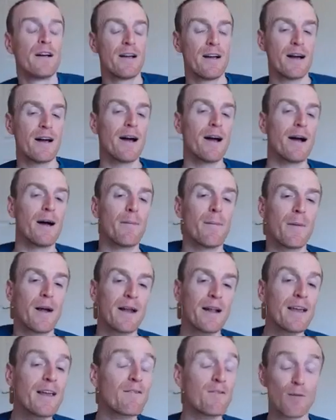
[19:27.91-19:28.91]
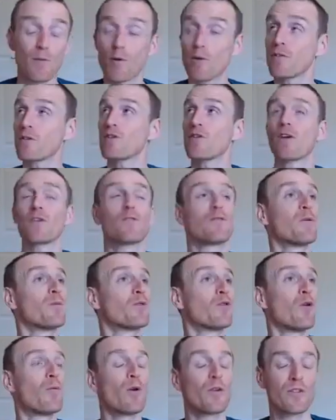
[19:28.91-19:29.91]
It gives you more of a chance to
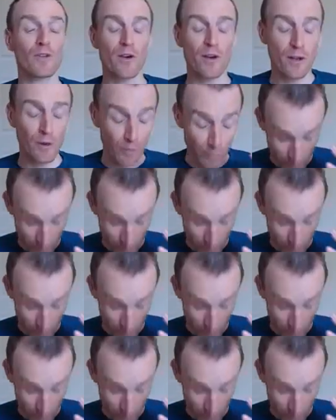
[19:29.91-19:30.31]
absorb what's going on.